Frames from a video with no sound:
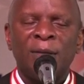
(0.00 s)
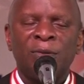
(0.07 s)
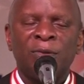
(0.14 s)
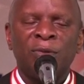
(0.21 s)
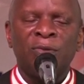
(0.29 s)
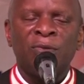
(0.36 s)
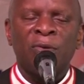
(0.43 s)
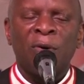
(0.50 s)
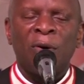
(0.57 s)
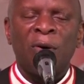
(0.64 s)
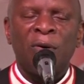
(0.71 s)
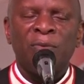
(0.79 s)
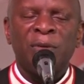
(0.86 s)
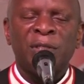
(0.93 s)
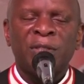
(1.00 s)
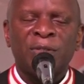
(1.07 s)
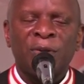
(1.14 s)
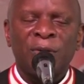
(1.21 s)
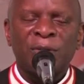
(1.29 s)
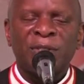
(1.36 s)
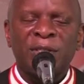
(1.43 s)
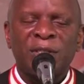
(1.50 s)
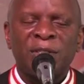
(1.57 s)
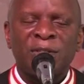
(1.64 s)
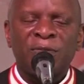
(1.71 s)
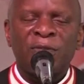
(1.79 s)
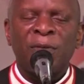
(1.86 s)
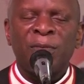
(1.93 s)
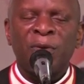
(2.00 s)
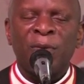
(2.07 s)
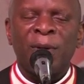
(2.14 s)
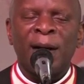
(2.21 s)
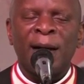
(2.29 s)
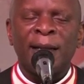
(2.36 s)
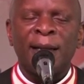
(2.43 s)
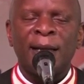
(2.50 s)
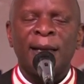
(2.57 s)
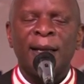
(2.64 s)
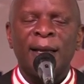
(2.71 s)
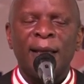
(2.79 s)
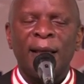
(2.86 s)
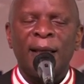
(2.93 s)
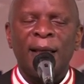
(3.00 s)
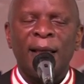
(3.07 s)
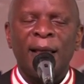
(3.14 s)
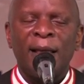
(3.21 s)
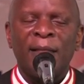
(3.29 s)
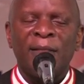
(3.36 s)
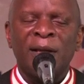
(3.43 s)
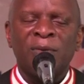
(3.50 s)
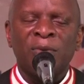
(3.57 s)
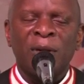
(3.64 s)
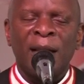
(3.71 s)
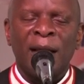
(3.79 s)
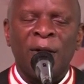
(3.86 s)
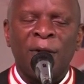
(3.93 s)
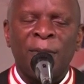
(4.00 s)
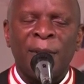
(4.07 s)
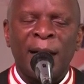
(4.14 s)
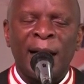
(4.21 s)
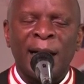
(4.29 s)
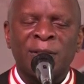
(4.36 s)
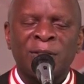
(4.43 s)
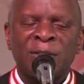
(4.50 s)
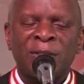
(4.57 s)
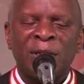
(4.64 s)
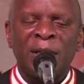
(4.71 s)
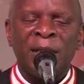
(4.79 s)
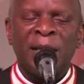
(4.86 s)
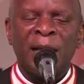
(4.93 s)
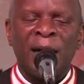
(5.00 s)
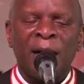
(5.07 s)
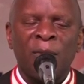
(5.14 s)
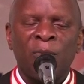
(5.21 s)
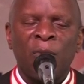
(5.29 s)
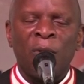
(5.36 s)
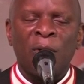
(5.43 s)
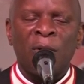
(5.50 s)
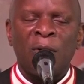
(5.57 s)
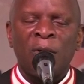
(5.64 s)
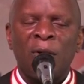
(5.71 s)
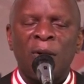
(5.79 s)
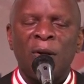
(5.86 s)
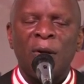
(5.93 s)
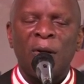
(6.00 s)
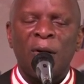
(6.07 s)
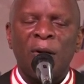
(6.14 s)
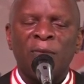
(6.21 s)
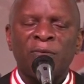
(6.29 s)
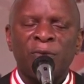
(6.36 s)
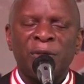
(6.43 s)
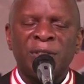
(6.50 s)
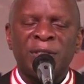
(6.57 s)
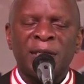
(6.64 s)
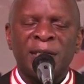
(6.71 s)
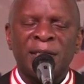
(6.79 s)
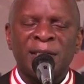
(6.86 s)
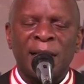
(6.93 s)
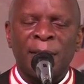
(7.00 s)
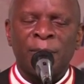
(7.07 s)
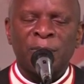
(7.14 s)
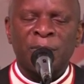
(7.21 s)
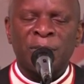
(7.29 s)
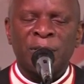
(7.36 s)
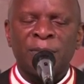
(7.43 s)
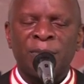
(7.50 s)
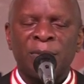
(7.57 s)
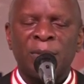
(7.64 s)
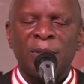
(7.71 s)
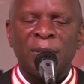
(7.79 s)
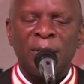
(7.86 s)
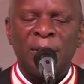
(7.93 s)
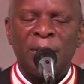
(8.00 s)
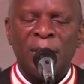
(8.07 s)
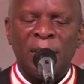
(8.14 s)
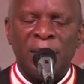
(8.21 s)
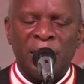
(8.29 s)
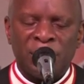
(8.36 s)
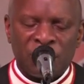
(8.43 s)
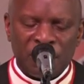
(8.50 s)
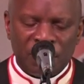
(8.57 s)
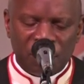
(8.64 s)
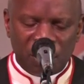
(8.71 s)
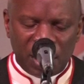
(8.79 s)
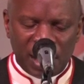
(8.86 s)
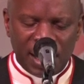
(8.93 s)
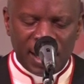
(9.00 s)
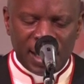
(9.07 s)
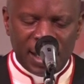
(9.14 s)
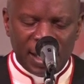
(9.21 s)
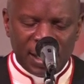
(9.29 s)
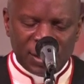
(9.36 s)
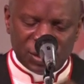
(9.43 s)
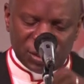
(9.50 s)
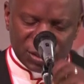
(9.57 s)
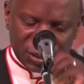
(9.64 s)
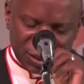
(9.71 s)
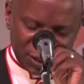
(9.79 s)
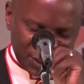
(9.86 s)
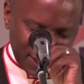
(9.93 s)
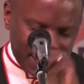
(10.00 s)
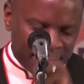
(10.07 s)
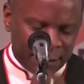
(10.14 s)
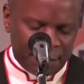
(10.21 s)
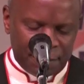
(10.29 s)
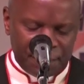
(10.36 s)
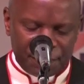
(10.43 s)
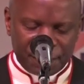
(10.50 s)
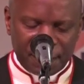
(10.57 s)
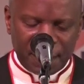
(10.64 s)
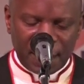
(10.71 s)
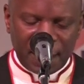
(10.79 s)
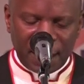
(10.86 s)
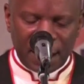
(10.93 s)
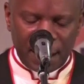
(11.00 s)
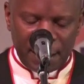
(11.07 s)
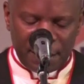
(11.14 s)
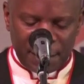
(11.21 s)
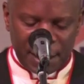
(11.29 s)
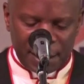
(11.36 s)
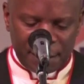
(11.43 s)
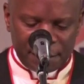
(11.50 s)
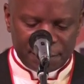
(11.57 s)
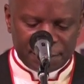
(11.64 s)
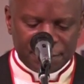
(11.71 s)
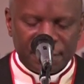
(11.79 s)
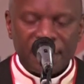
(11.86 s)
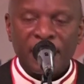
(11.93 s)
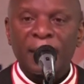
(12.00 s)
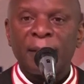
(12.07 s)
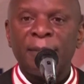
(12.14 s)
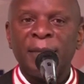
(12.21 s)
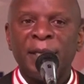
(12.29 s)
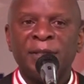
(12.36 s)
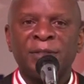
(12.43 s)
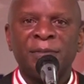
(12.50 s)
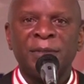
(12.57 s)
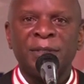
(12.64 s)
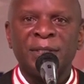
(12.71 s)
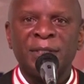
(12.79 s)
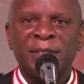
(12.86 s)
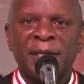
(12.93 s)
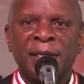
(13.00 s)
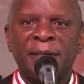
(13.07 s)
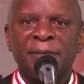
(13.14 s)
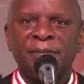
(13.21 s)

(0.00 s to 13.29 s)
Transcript: to draw resources from your word that will help us in our work of Christian discipleship. This we pray in Jesus' name. Amen. Please be seated.